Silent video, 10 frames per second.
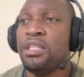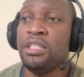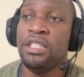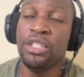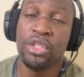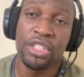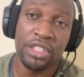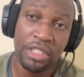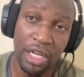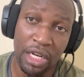He
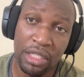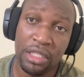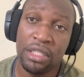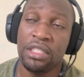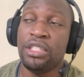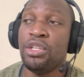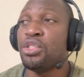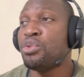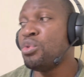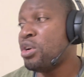doesn't tackle. He
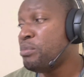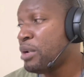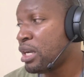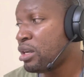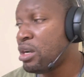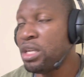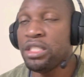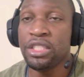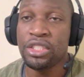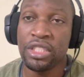doesn't run back. All of
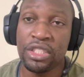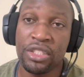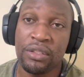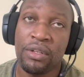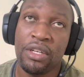these things.